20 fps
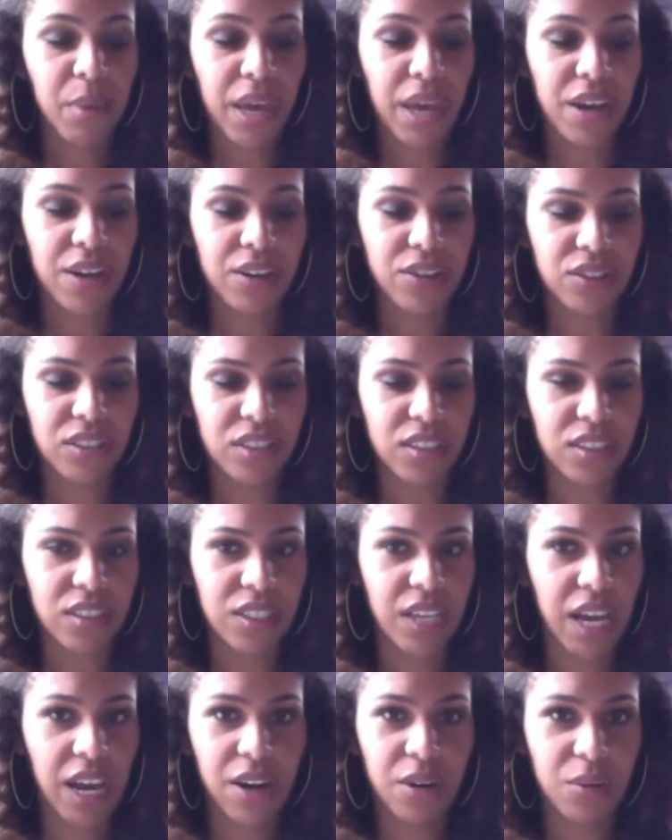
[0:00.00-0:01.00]
"Bears
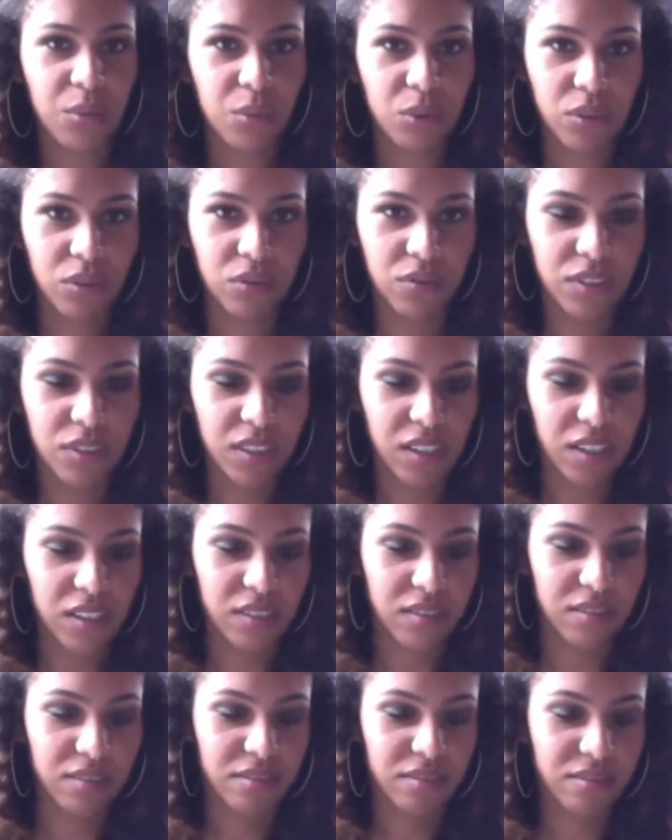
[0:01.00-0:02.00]
and direwolves
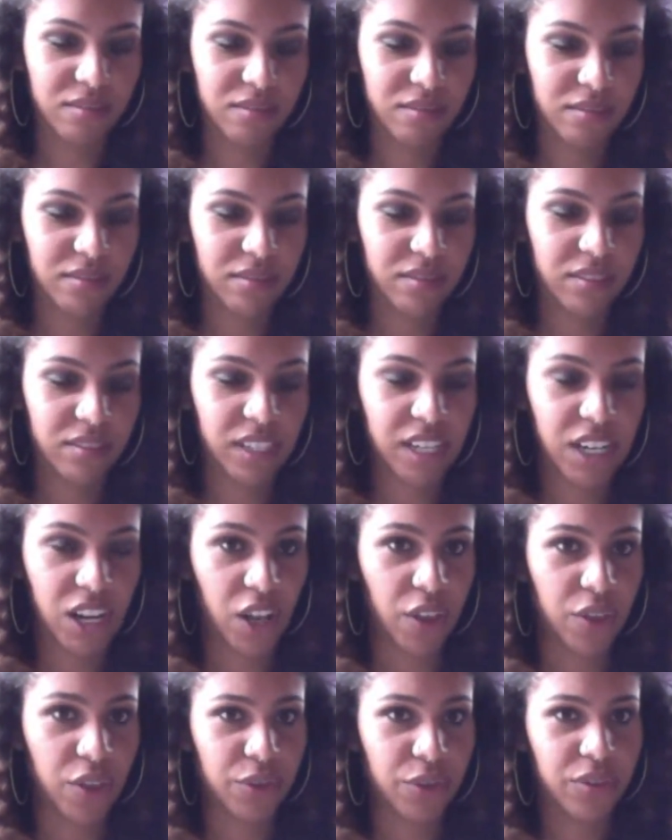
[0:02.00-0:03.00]

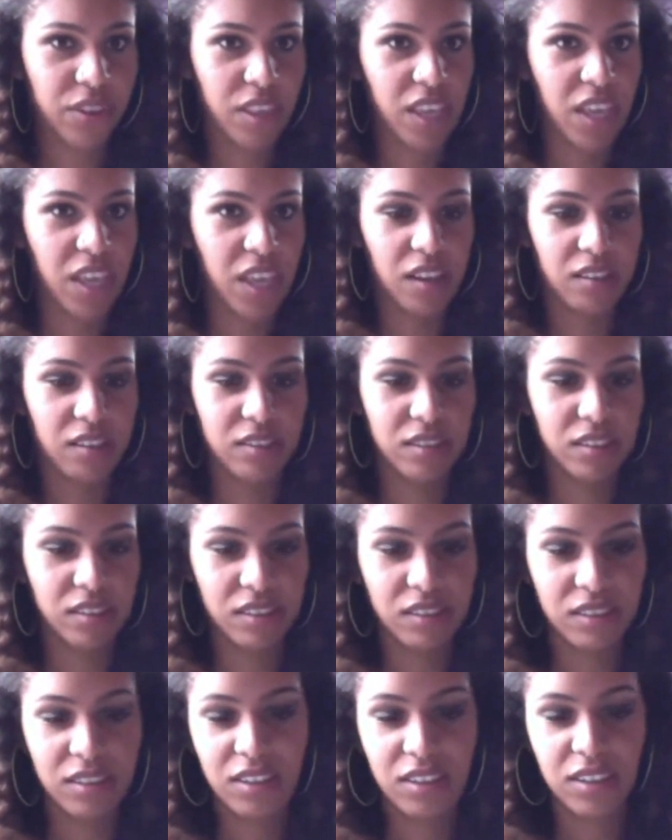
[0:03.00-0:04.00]
and other
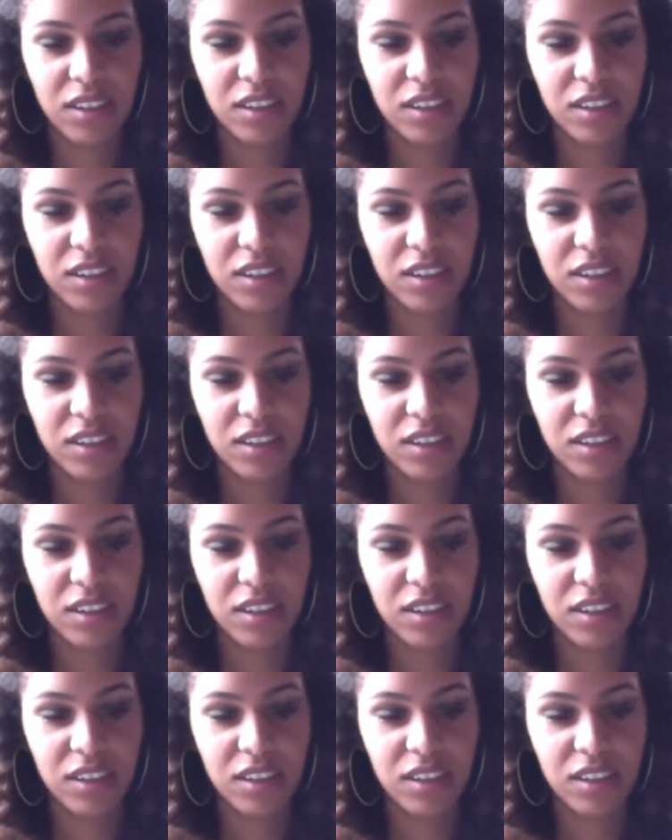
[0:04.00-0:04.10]
things."